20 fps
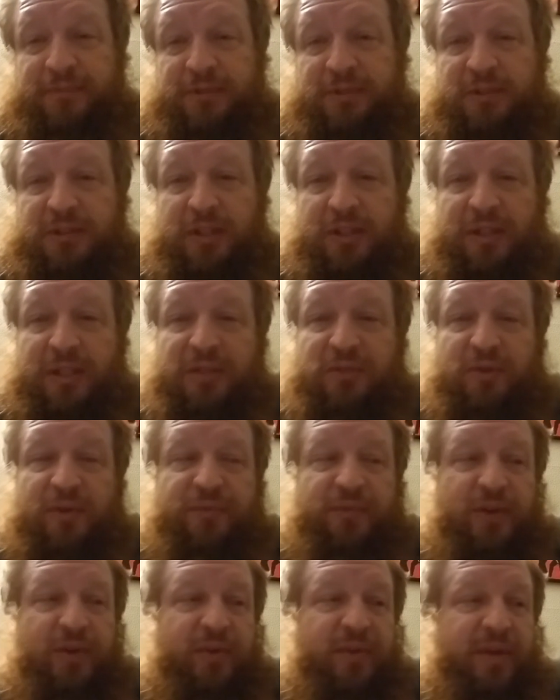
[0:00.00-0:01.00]
So let's
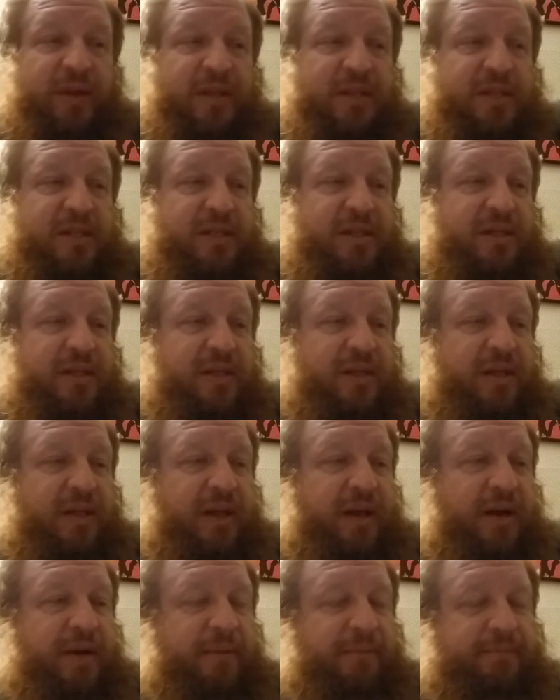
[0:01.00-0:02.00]
review this
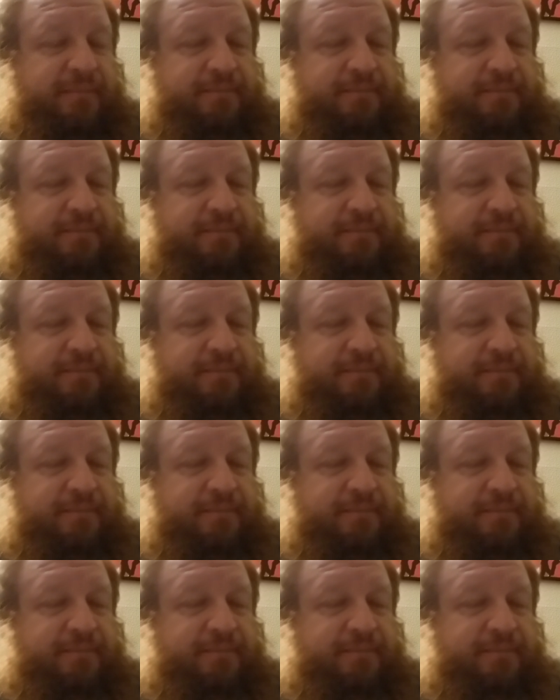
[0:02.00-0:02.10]
here.